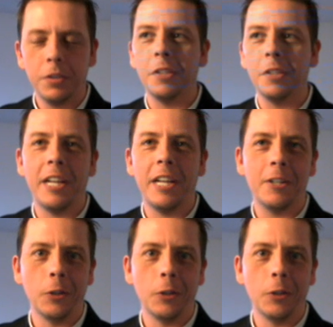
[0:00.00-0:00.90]
I shouldn't say
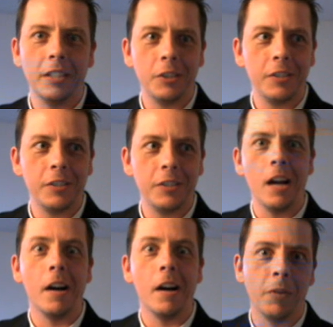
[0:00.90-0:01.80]
good. I should say
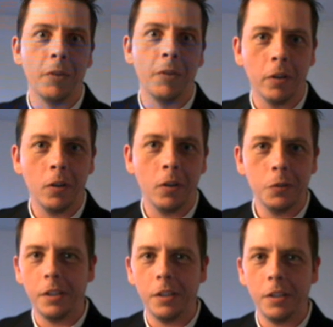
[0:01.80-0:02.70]
a football
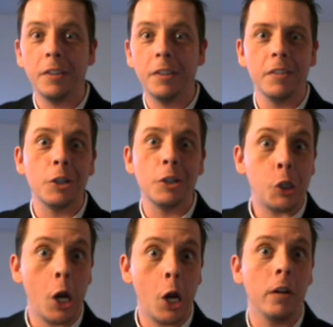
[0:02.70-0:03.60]
coach, uh, the, the
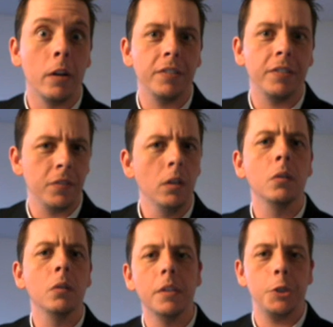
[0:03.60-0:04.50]
sheriff. If you
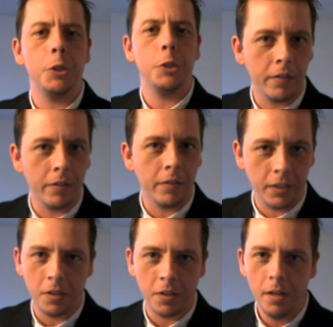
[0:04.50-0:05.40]
know who the sheriff
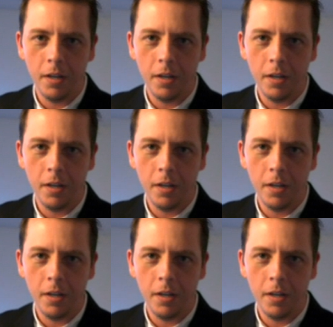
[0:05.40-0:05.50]
is,